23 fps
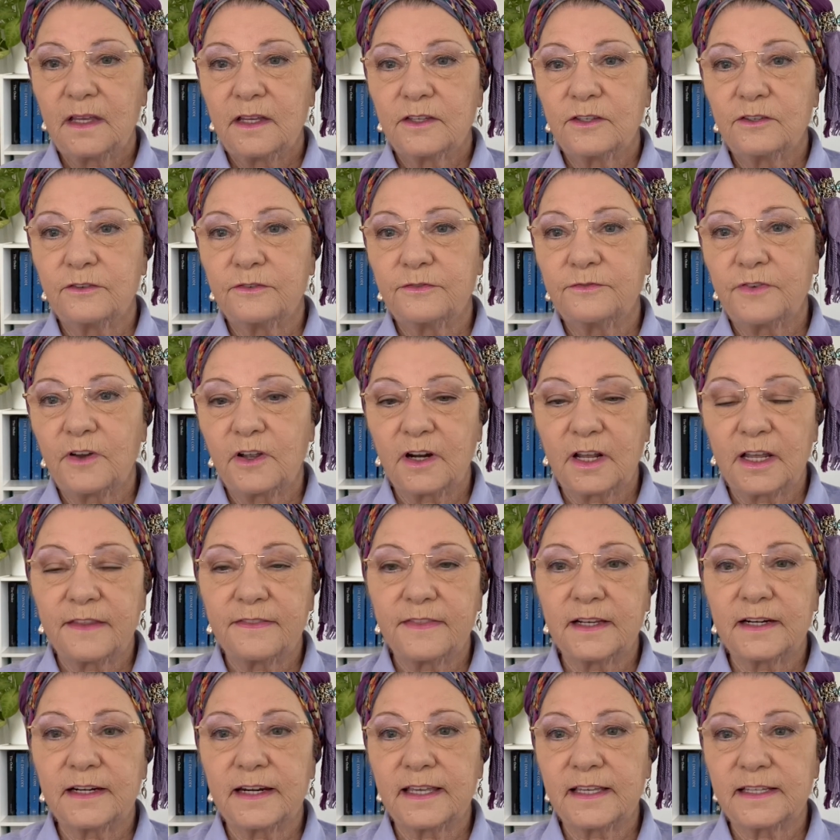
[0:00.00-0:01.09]
you follow
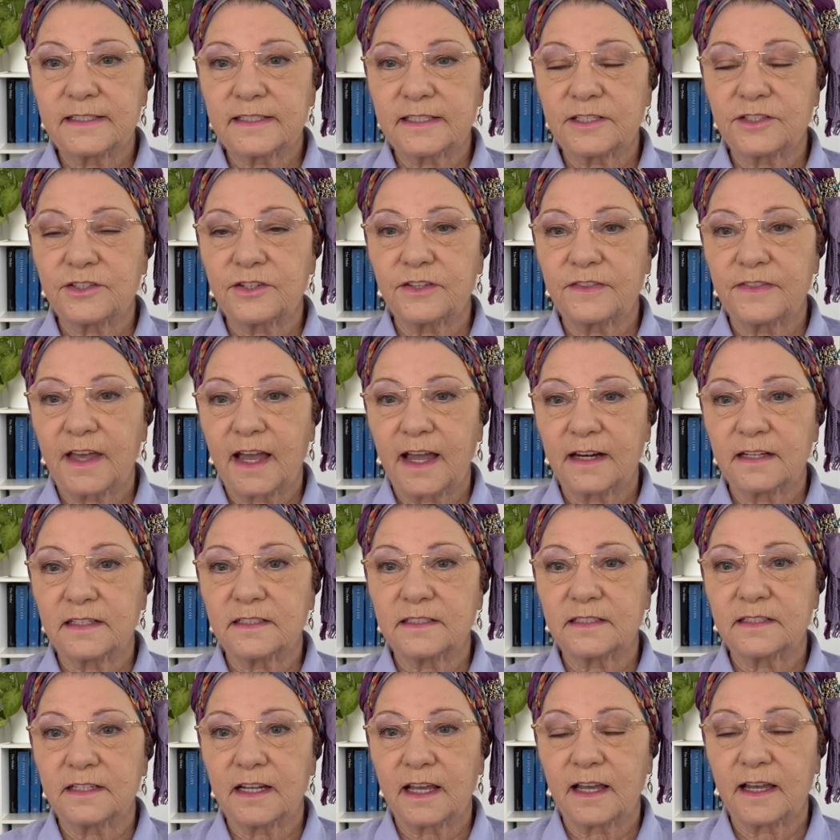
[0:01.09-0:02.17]
the links to that
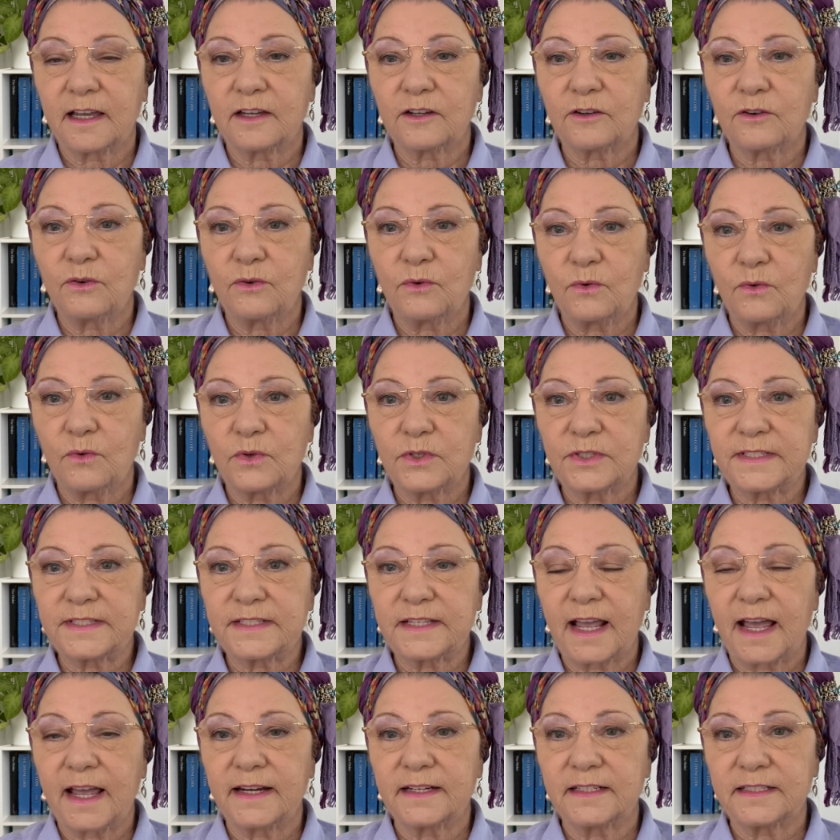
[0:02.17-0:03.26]
course
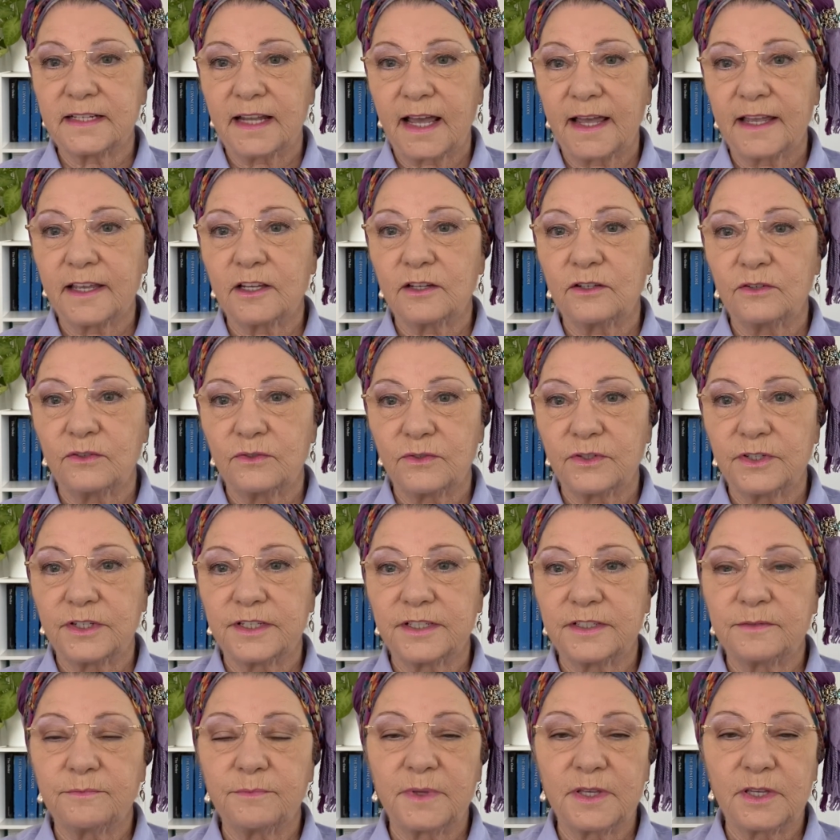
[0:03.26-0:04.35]
and take a look at
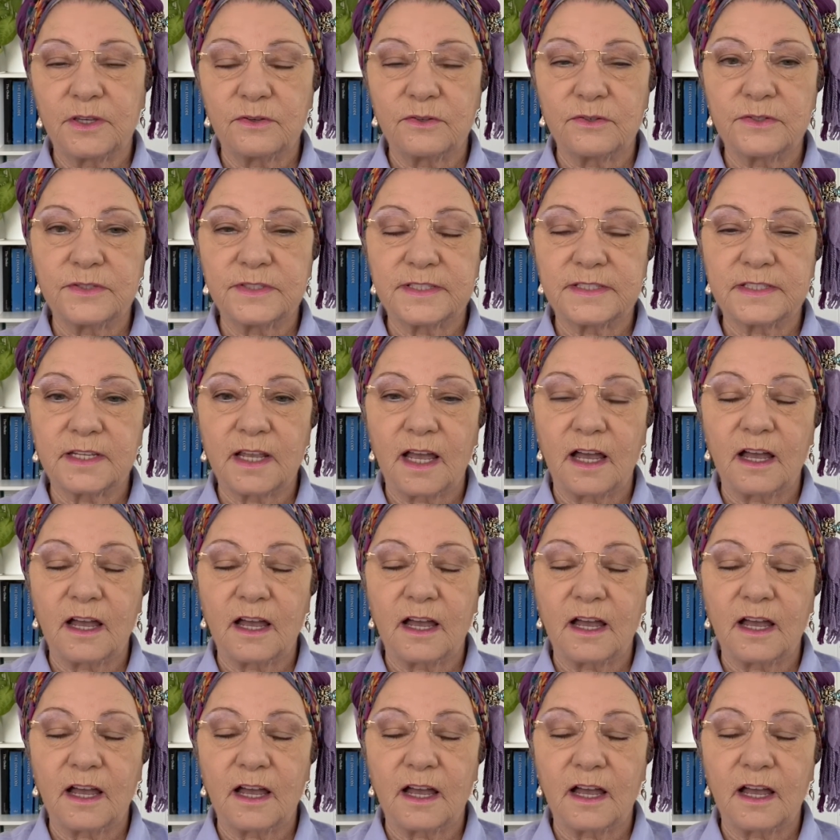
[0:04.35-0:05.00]
it, because